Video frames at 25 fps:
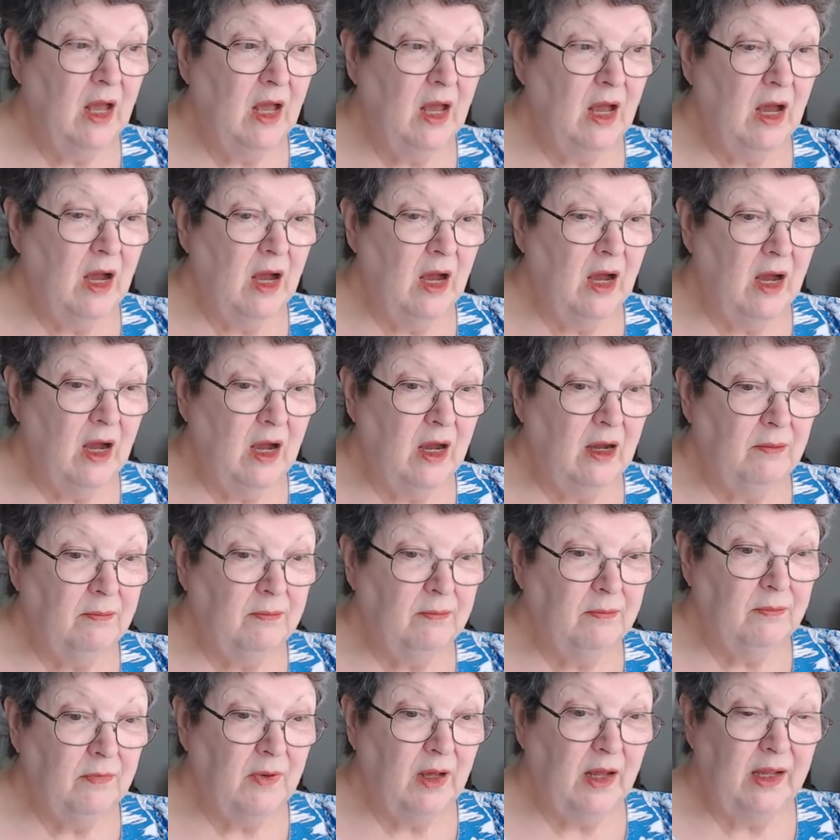Um,
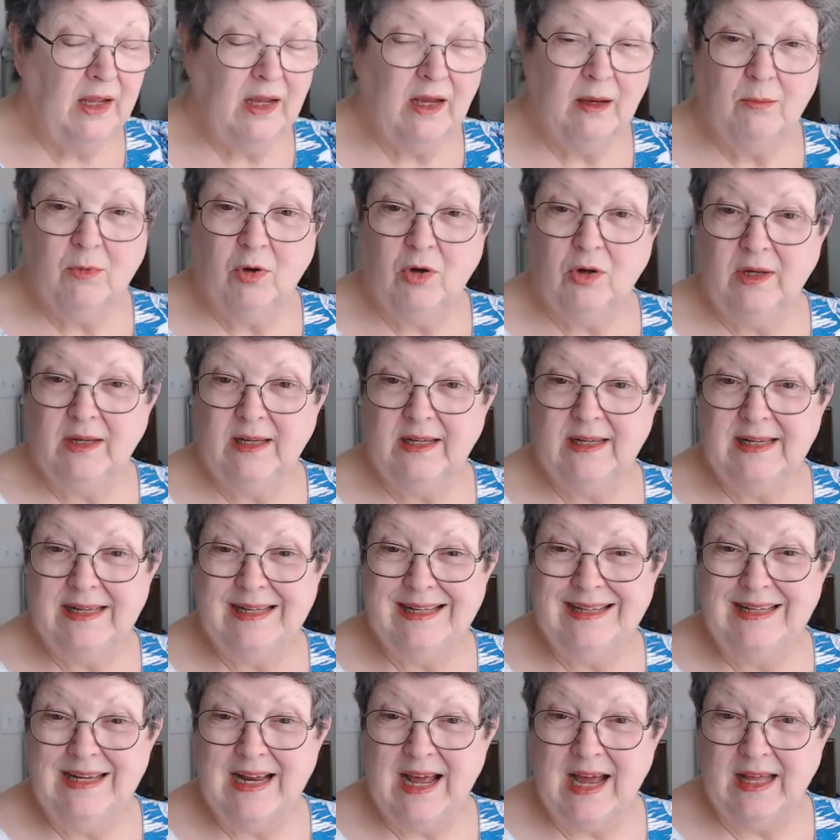I come on at
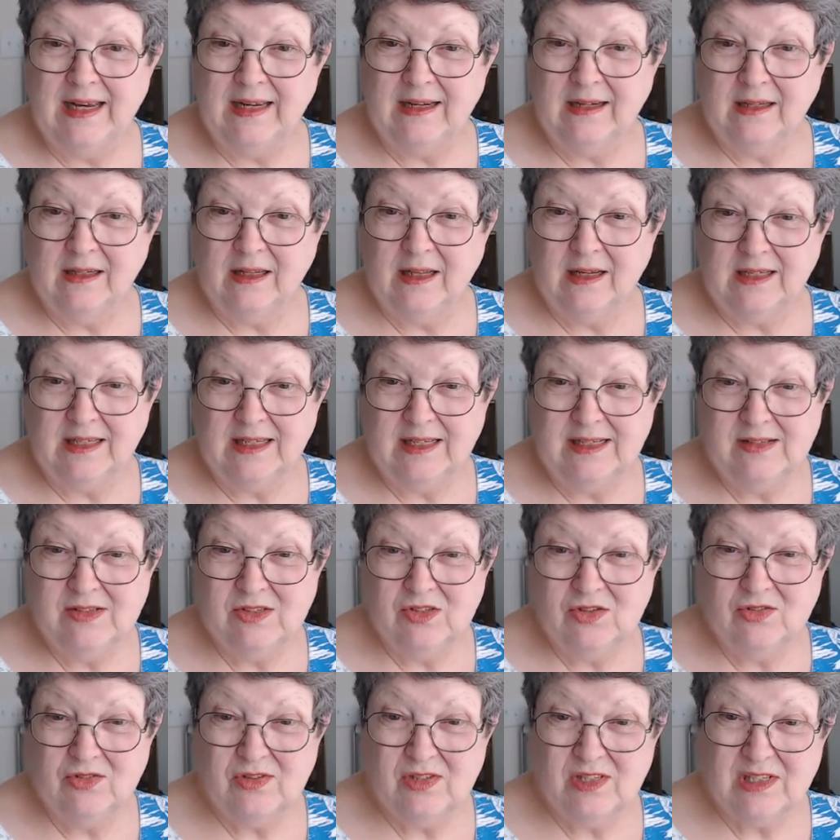9 o'clock
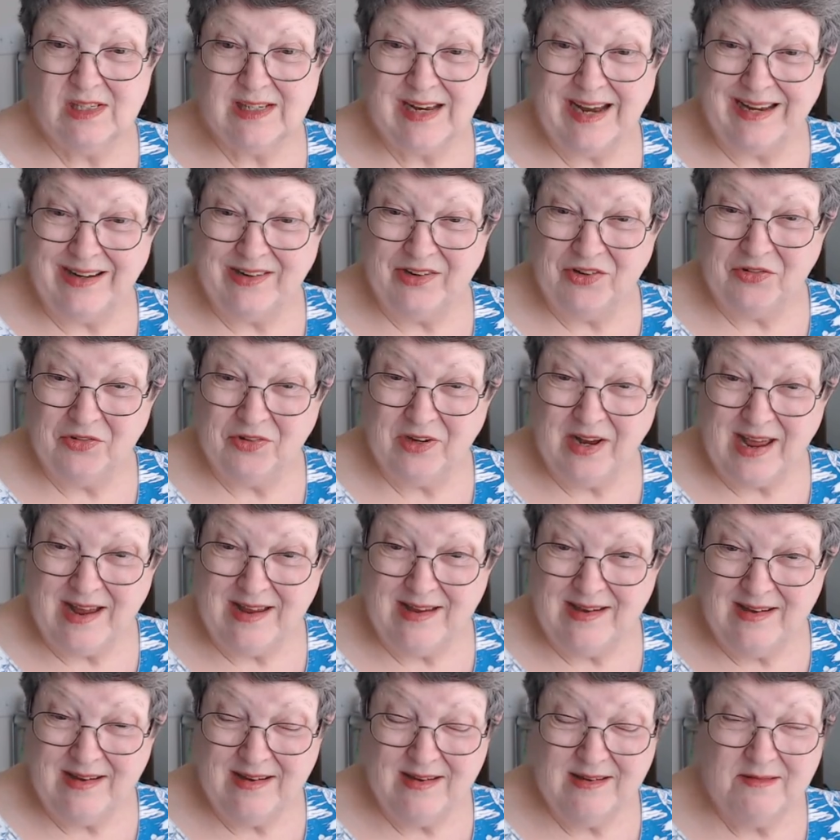Eastern Standard
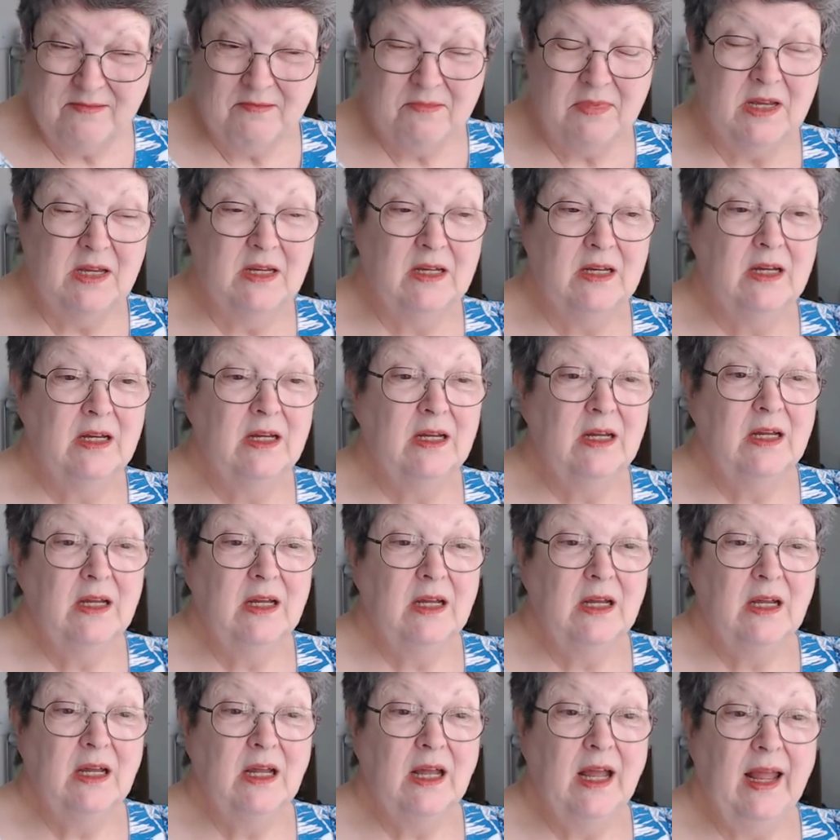Time
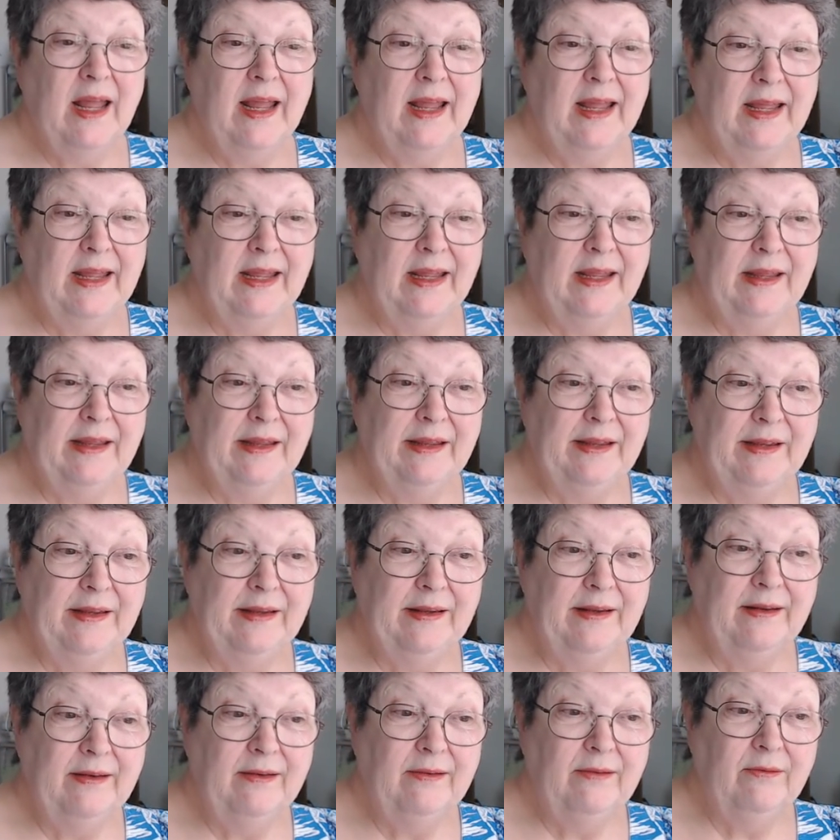
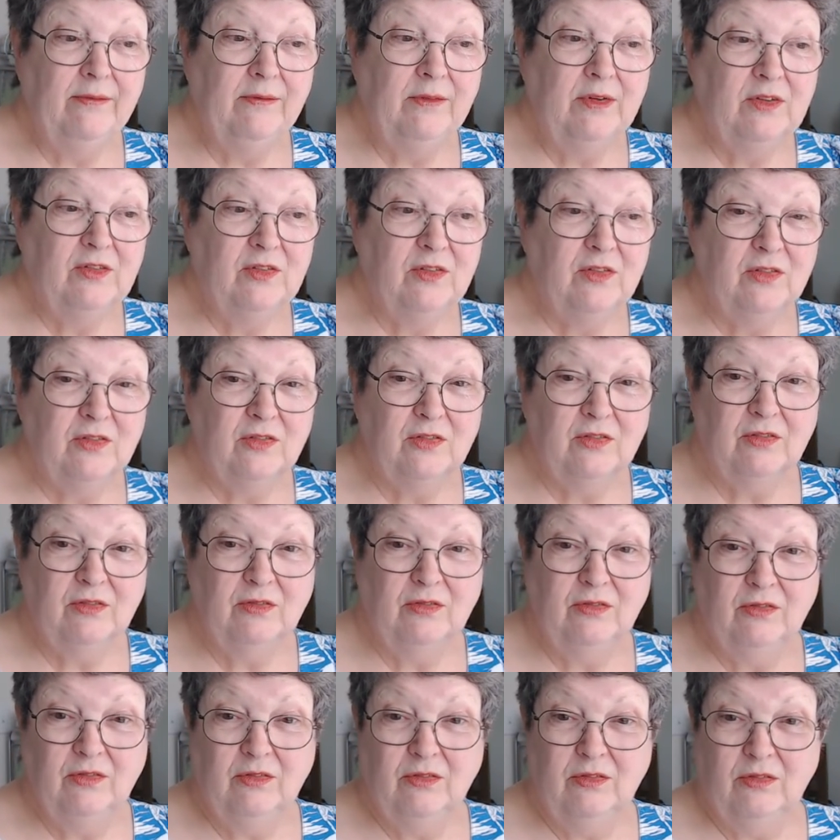and we just
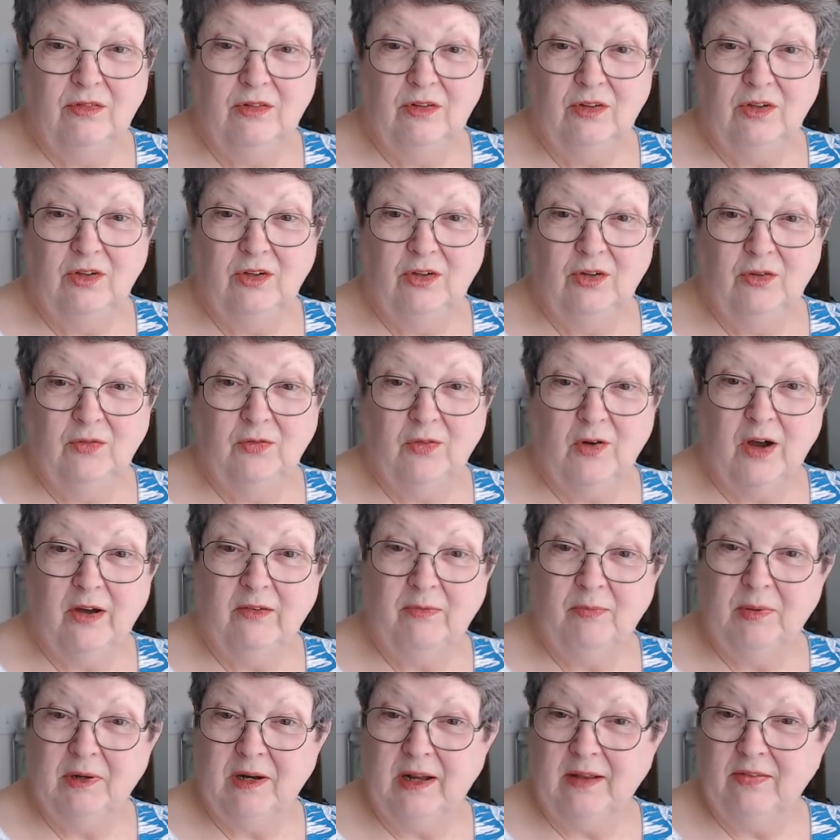goof off,
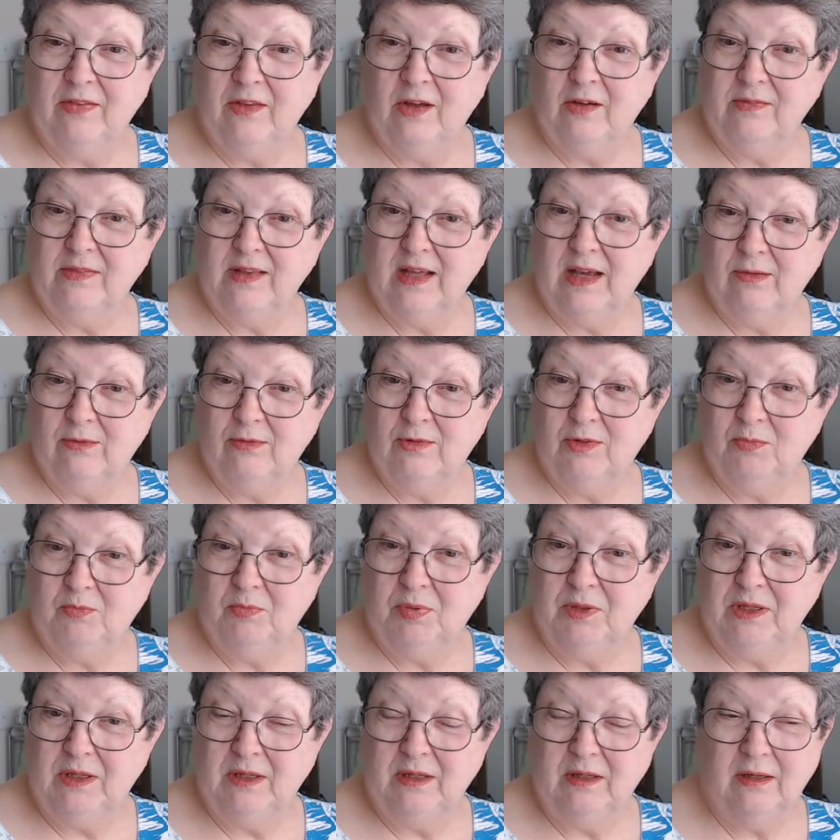but I thought that would
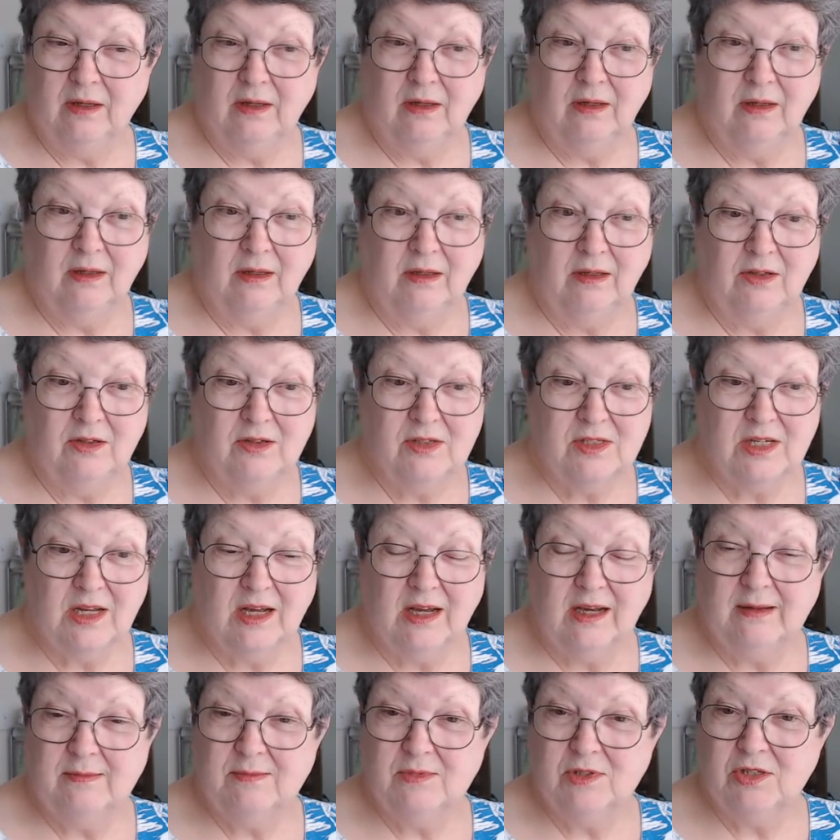be a good
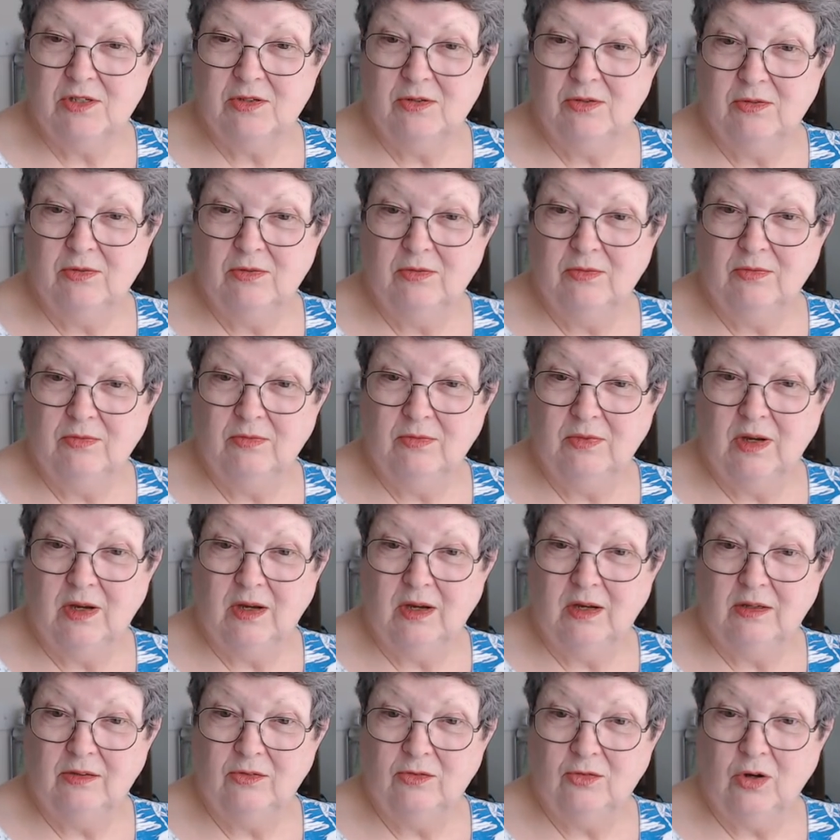time to uh,
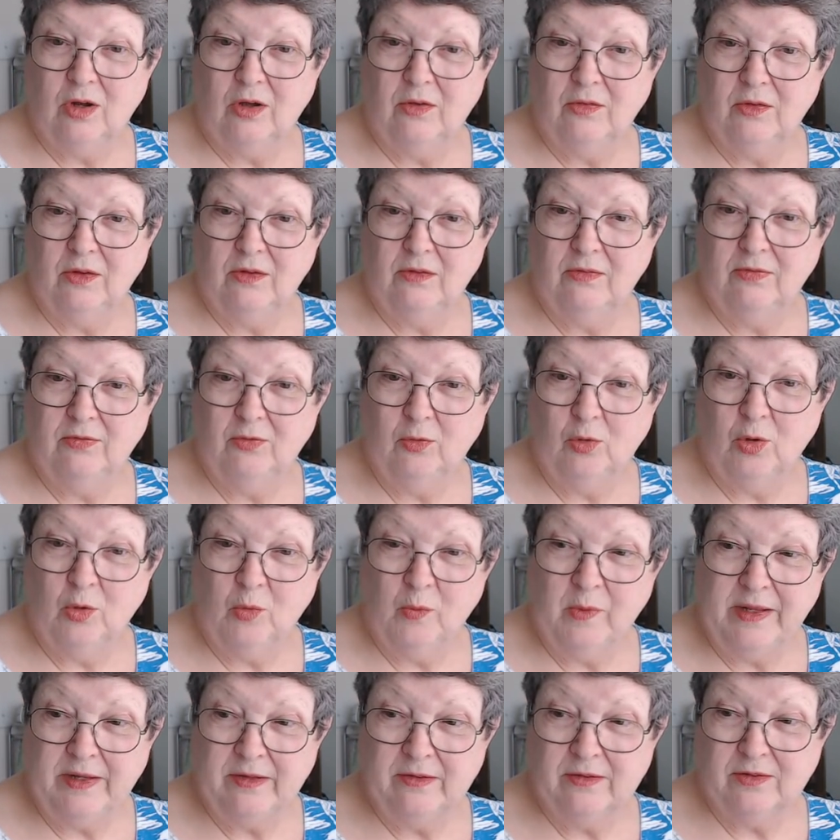draw the four
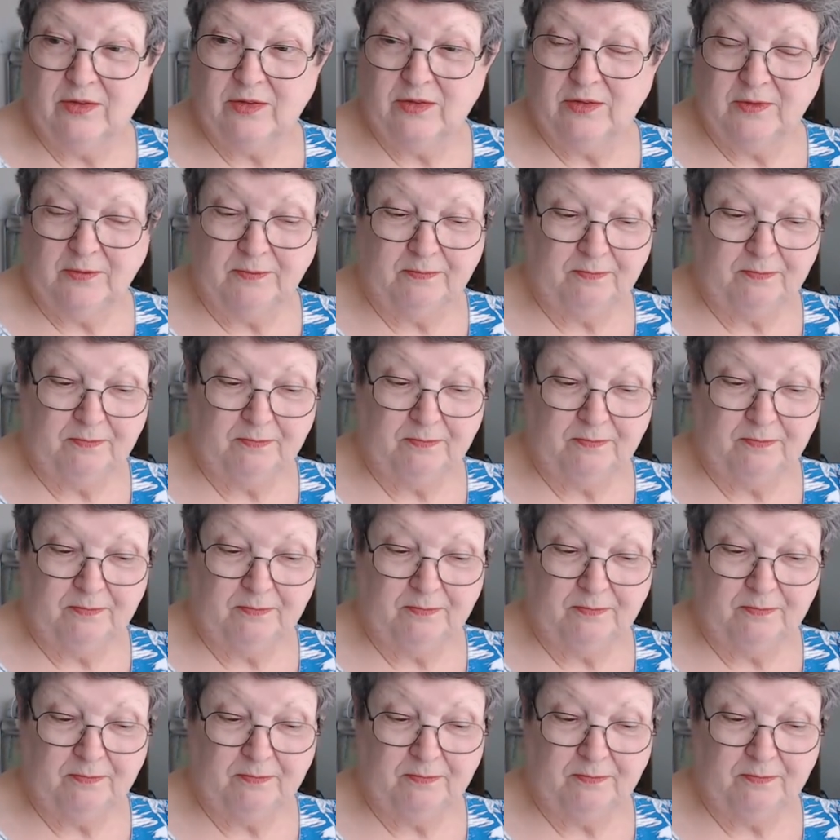winners.